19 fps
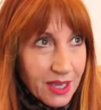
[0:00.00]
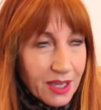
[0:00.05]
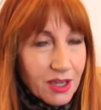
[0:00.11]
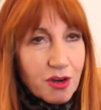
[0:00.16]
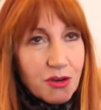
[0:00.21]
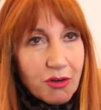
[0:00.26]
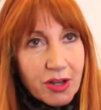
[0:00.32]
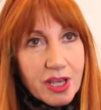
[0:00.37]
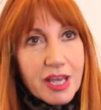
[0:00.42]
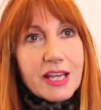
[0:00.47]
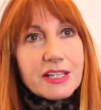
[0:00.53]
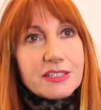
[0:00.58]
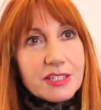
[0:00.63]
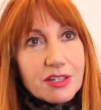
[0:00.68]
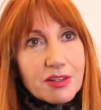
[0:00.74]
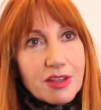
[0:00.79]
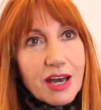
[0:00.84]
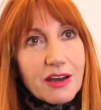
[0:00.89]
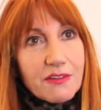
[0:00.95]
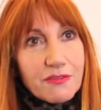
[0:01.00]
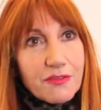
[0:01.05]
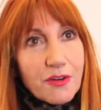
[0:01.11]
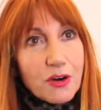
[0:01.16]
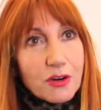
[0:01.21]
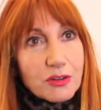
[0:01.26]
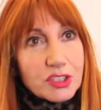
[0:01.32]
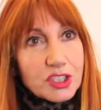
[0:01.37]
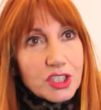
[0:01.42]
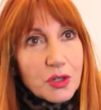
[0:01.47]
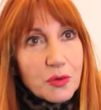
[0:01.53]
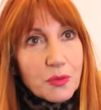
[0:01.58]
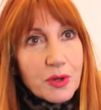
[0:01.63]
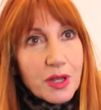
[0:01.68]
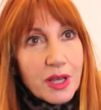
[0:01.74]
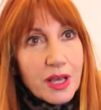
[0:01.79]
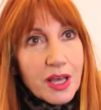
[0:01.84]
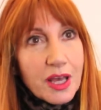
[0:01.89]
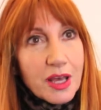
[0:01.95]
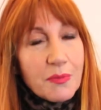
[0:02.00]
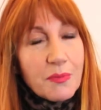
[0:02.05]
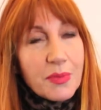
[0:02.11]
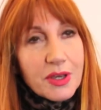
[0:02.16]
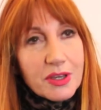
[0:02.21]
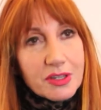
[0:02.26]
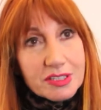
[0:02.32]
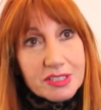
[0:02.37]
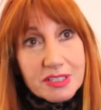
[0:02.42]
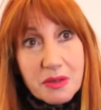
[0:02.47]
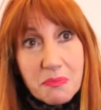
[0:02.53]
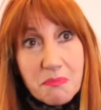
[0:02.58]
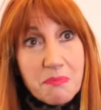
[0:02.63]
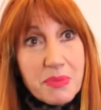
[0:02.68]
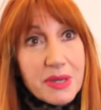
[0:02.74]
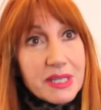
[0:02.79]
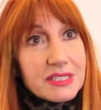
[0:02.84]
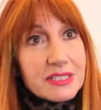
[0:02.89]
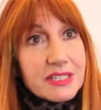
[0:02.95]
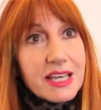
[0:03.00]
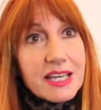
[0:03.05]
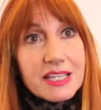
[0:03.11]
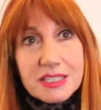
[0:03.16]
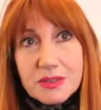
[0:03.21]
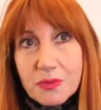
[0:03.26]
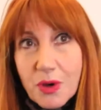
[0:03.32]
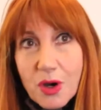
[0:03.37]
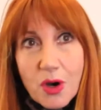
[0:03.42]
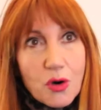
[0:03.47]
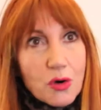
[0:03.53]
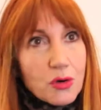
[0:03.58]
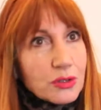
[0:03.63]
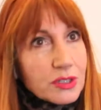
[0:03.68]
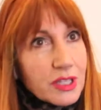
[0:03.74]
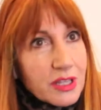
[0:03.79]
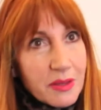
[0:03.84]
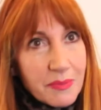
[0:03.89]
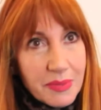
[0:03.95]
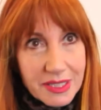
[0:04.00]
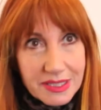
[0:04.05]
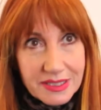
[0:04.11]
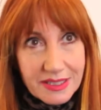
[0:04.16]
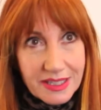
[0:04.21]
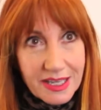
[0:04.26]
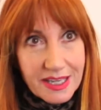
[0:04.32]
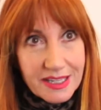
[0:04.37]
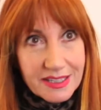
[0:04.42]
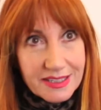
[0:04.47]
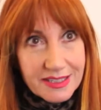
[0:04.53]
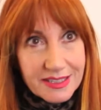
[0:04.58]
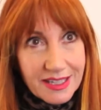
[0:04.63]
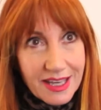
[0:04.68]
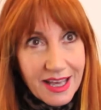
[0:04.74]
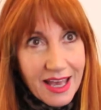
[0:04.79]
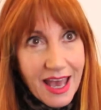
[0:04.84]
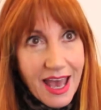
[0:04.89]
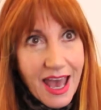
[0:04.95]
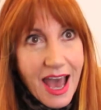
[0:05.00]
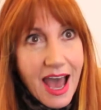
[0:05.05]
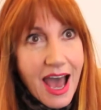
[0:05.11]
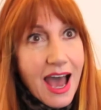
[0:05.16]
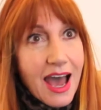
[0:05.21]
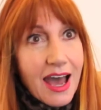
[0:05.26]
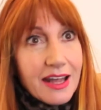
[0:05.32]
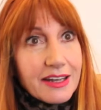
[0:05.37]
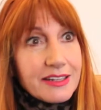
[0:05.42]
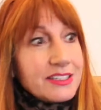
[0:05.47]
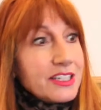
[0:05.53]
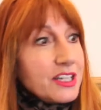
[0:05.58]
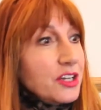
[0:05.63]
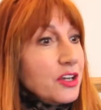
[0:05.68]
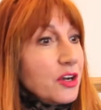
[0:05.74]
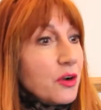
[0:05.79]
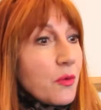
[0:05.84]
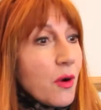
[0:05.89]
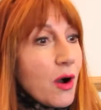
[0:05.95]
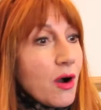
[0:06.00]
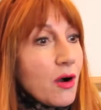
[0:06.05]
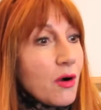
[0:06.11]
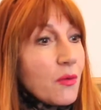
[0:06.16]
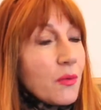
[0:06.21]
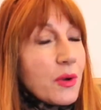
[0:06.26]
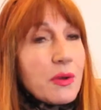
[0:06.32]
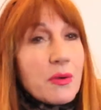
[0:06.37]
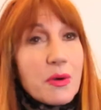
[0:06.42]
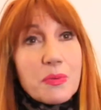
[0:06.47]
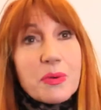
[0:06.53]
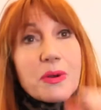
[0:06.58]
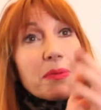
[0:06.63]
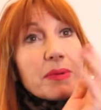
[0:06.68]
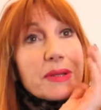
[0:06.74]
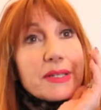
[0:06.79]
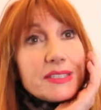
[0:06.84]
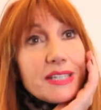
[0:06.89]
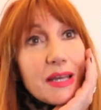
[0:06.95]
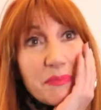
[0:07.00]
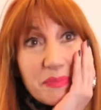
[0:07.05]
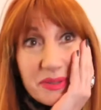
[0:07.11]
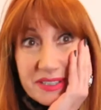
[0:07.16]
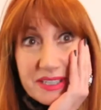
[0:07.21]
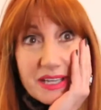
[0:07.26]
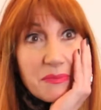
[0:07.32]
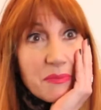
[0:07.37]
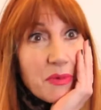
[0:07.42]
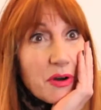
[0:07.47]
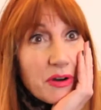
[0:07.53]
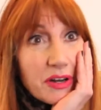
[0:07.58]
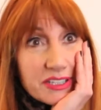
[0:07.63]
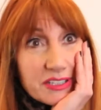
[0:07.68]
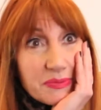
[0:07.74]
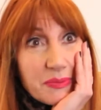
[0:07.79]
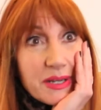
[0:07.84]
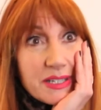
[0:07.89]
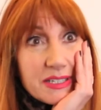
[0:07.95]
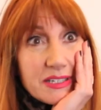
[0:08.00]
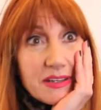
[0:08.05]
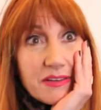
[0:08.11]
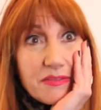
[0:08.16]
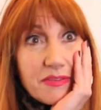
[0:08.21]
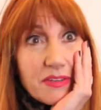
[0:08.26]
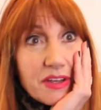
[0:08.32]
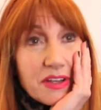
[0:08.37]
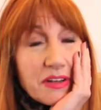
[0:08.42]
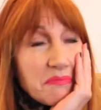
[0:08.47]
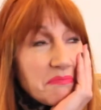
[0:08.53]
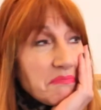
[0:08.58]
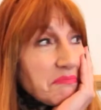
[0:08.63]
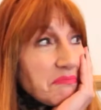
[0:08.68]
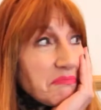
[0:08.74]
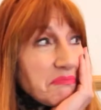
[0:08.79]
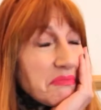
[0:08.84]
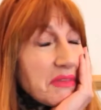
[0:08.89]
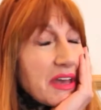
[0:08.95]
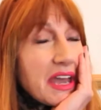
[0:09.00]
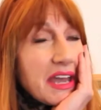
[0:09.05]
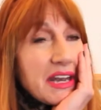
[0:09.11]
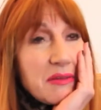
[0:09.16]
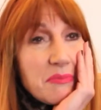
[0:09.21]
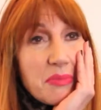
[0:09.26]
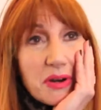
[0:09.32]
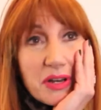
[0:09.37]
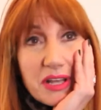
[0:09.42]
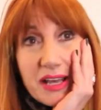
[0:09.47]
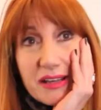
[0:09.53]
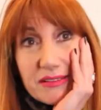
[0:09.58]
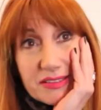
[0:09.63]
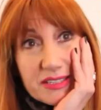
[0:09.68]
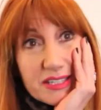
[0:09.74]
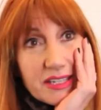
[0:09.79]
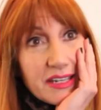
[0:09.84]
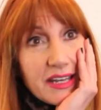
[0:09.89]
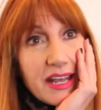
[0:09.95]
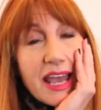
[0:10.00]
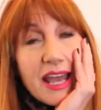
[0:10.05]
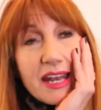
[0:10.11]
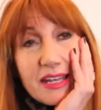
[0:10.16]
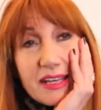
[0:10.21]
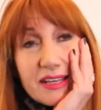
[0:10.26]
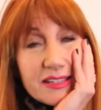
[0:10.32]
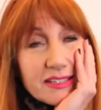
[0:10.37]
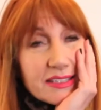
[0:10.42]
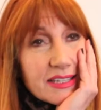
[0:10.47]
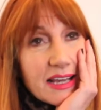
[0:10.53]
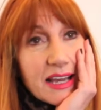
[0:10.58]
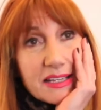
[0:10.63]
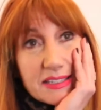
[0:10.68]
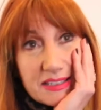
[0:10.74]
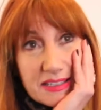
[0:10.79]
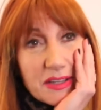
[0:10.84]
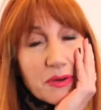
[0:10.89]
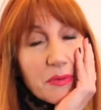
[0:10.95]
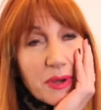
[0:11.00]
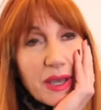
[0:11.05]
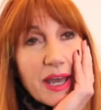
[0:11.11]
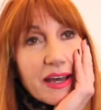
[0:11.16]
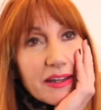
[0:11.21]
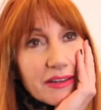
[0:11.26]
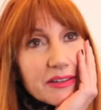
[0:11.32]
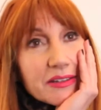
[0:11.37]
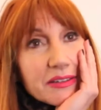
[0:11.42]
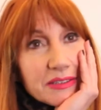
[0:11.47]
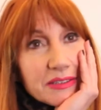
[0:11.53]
created that fortune, because the biscuits were only the biscuits. And you know what? We were probably 10% more expensive than anybody else in any of the sites that we had.